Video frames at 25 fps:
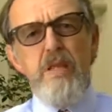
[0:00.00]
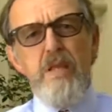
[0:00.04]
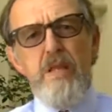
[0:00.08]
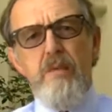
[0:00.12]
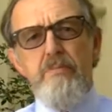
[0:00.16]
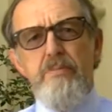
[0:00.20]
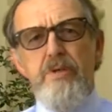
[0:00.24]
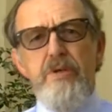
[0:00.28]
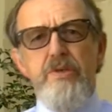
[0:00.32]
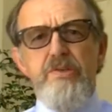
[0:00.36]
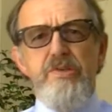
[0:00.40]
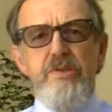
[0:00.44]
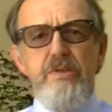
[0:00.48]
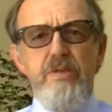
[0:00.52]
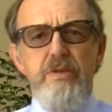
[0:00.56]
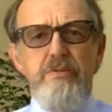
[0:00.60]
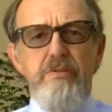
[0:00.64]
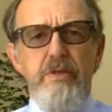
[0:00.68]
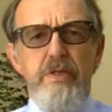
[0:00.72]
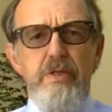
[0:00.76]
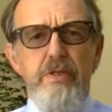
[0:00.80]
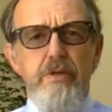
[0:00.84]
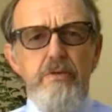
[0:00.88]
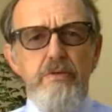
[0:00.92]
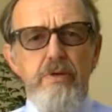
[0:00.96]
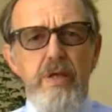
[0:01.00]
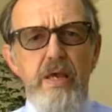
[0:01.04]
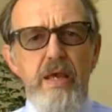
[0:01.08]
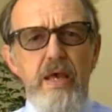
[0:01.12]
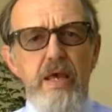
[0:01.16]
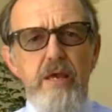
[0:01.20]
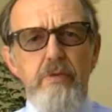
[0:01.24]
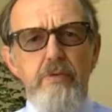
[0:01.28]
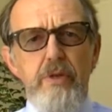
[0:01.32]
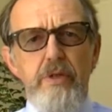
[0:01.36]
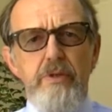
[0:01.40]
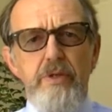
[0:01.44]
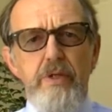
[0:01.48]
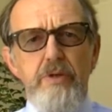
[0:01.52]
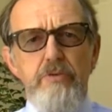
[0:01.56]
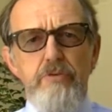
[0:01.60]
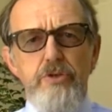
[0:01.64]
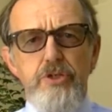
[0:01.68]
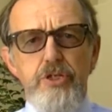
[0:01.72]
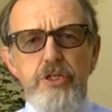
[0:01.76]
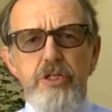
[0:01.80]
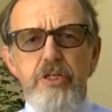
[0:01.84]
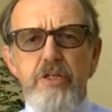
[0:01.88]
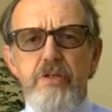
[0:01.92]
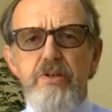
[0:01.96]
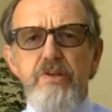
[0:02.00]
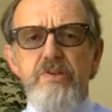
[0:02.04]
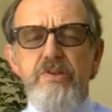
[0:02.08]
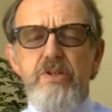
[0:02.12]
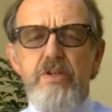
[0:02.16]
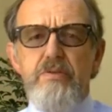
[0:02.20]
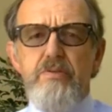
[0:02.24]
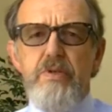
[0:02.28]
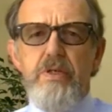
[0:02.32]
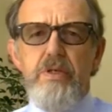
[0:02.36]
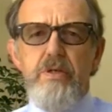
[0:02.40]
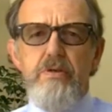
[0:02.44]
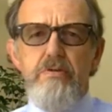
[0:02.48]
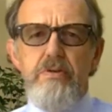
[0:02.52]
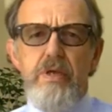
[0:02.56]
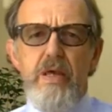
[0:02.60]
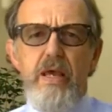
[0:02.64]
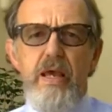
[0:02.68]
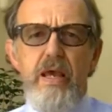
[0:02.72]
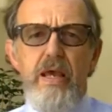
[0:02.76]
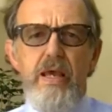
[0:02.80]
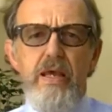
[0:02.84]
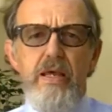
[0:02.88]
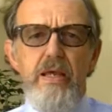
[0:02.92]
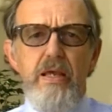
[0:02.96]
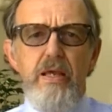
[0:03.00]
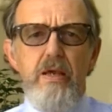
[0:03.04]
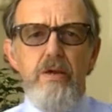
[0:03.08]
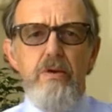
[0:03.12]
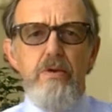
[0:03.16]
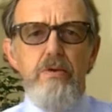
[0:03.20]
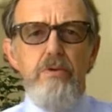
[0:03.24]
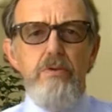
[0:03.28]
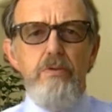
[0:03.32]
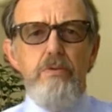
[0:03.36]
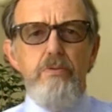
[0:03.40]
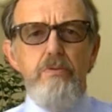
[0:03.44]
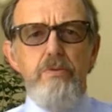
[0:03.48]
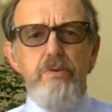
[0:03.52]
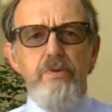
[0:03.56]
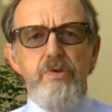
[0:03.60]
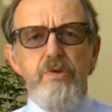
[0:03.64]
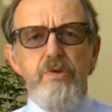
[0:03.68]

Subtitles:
person in the UK, well-known journalist in the UK, who